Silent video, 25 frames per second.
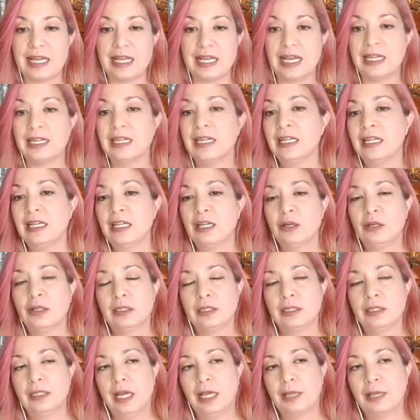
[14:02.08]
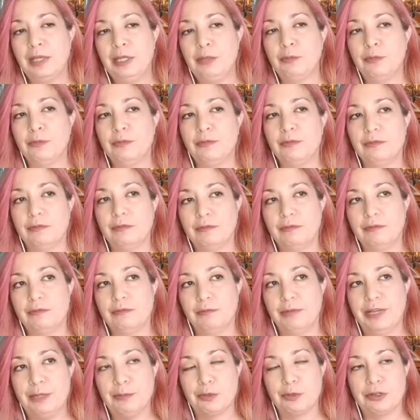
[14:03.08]
that,
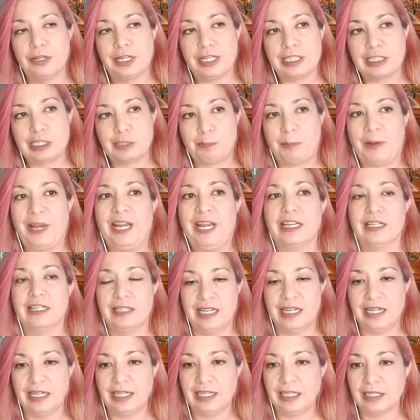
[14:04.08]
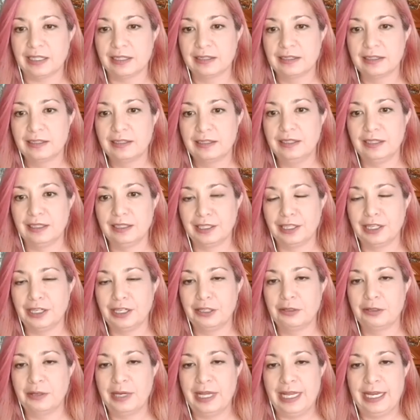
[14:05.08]
we were expanding,
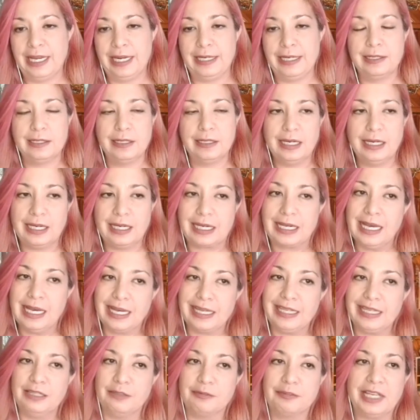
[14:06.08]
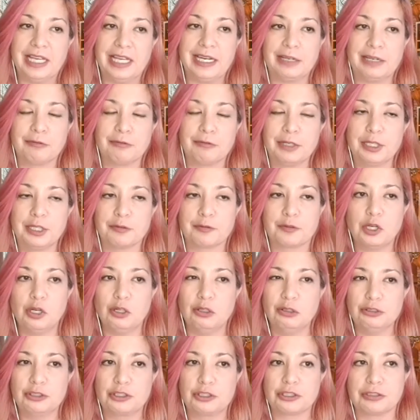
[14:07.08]
and kind of getting rid of
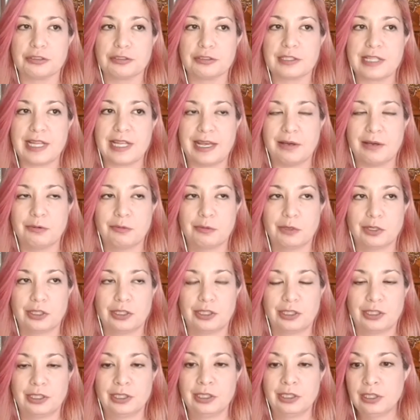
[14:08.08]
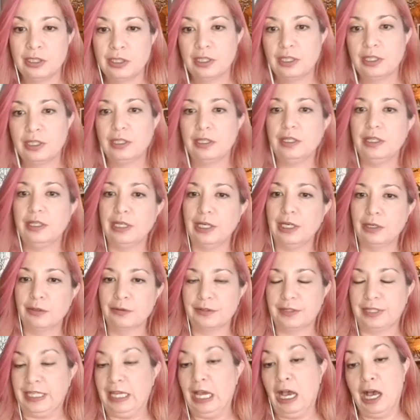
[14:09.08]
cultures that were,
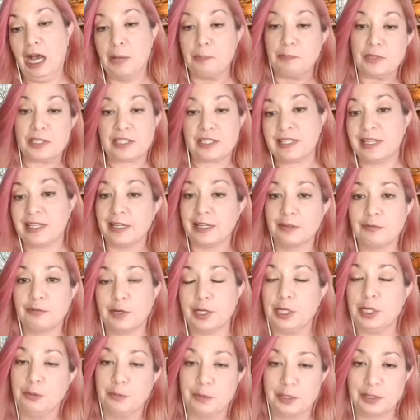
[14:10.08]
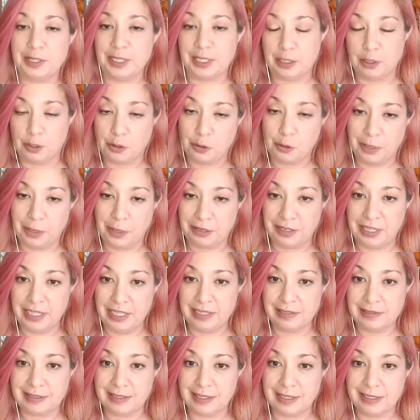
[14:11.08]
the opposite of what you would think
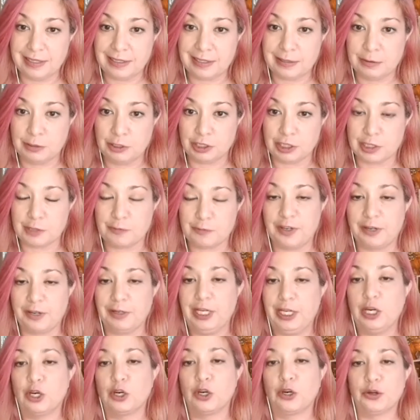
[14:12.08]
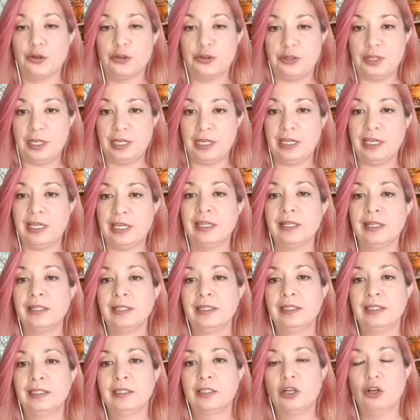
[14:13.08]
Aquarius is, just very earthy
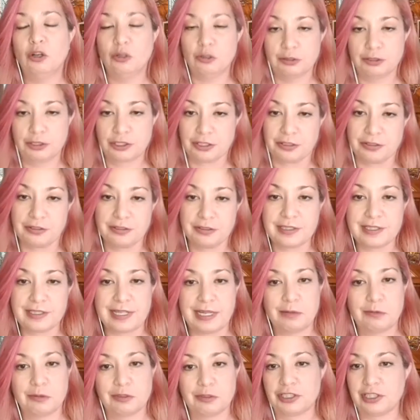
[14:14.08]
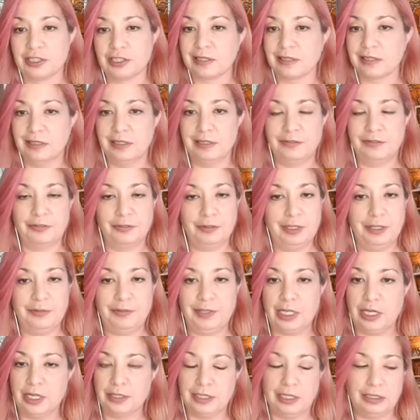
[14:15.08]
cultures that were just
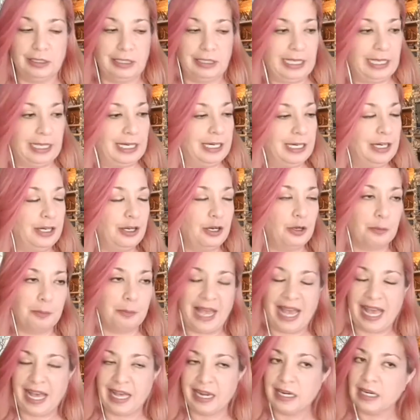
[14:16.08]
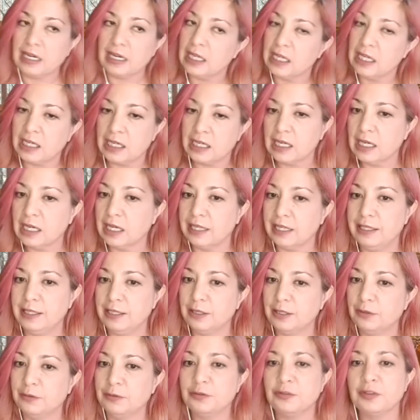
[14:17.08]
living on the land, nomadic kind
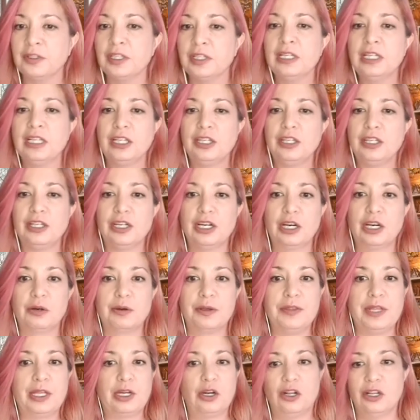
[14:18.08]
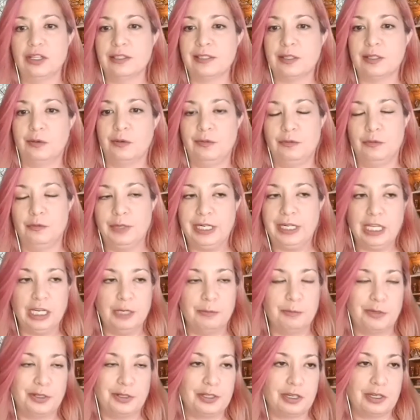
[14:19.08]
of, and then also we
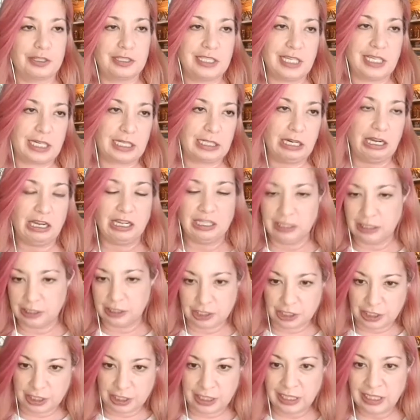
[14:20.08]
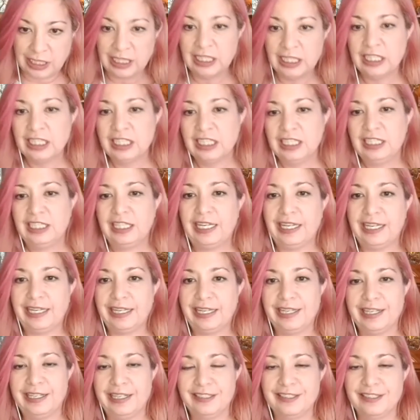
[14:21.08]
come with our technology,
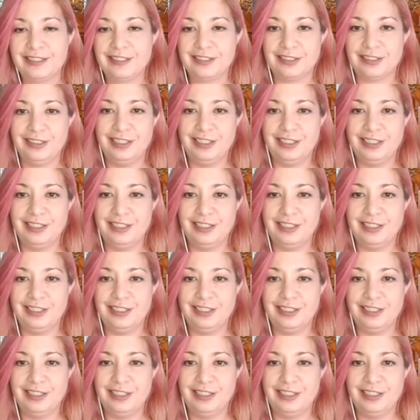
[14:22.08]
and,